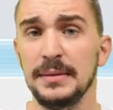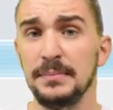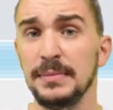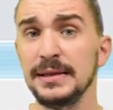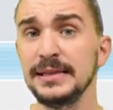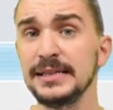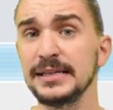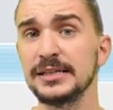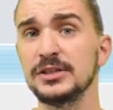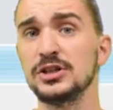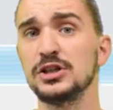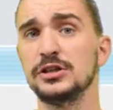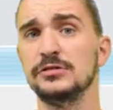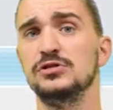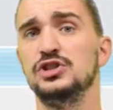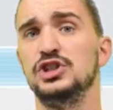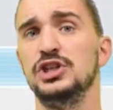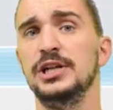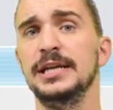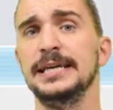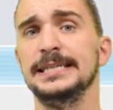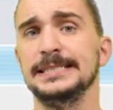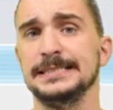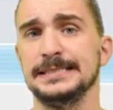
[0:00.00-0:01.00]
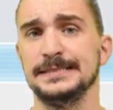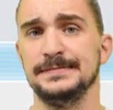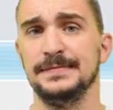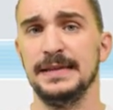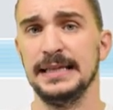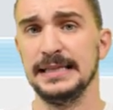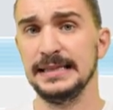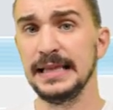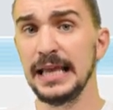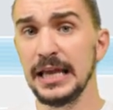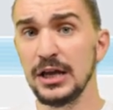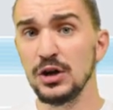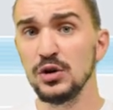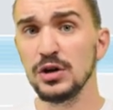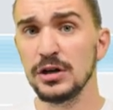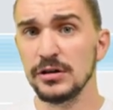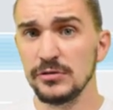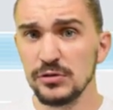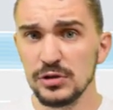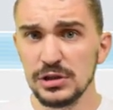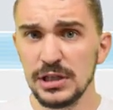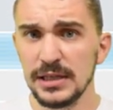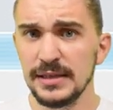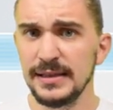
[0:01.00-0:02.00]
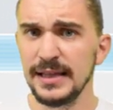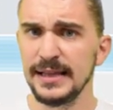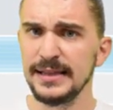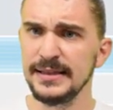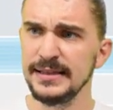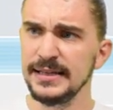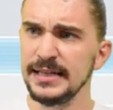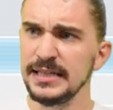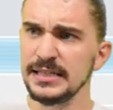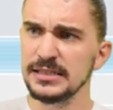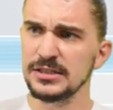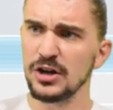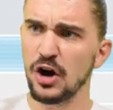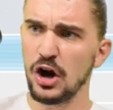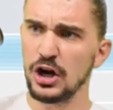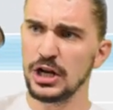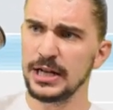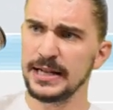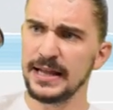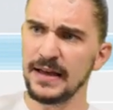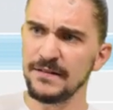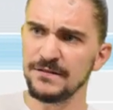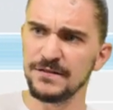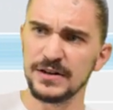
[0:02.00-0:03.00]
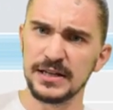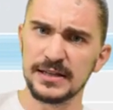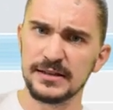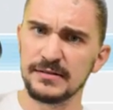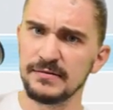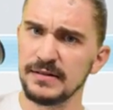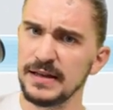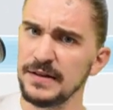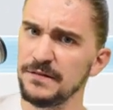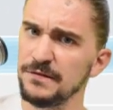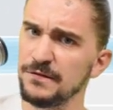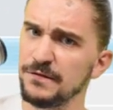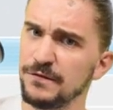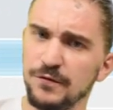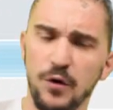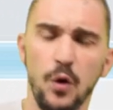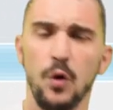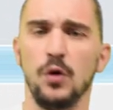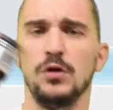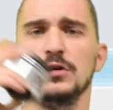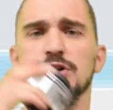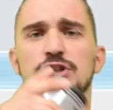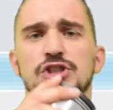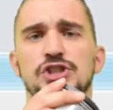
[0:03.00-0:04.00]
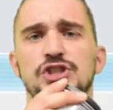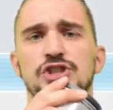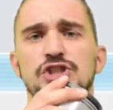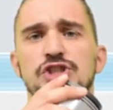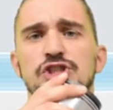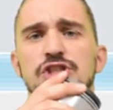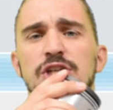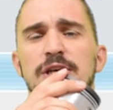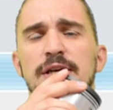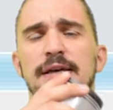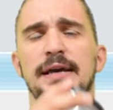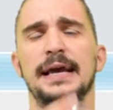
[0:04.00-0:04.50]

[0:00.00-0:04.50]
but the conclusion is, they concluded that these are definitely forged.